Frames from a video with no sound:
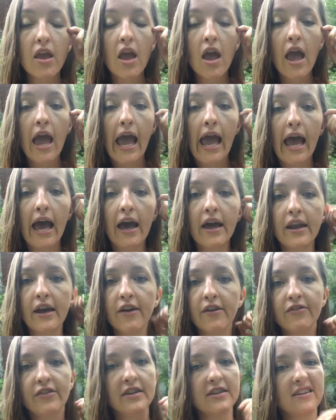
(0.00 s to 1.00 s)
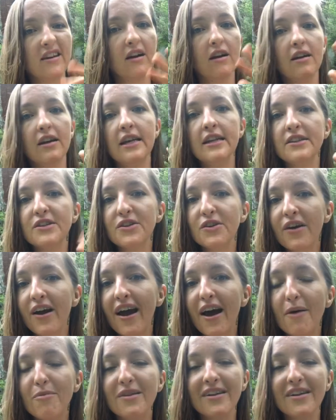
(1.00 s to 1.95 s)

And if it's like on Instagram,